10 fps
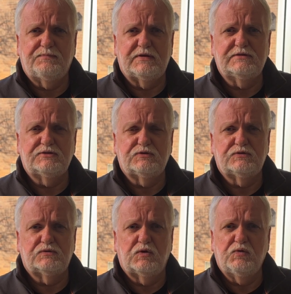
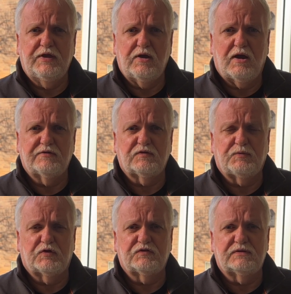into who they are as a
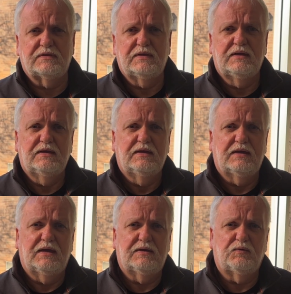person,
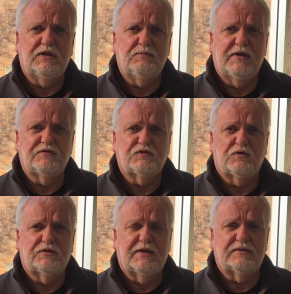and really make
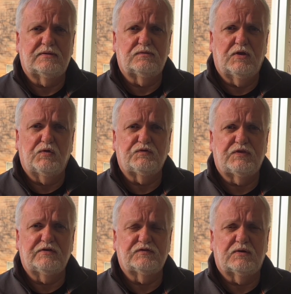sure that those
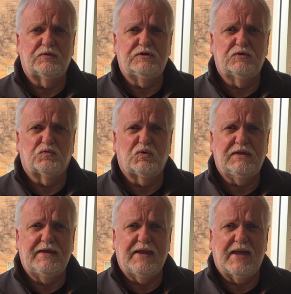things that we do
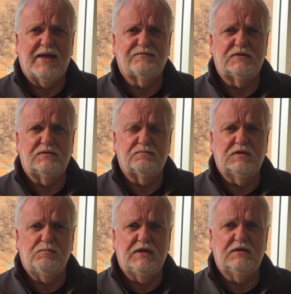really have
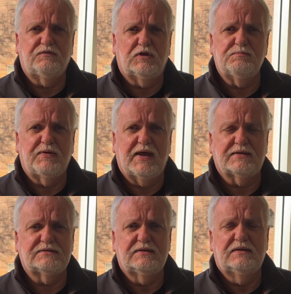the meaningful
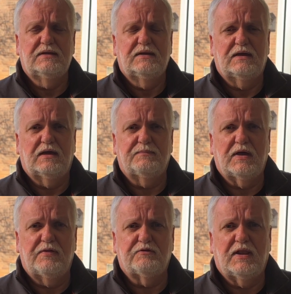impact
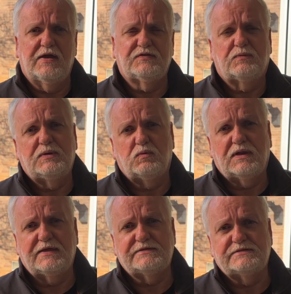on their lives that we would
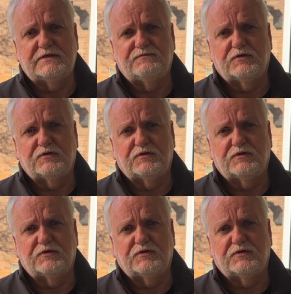like to see for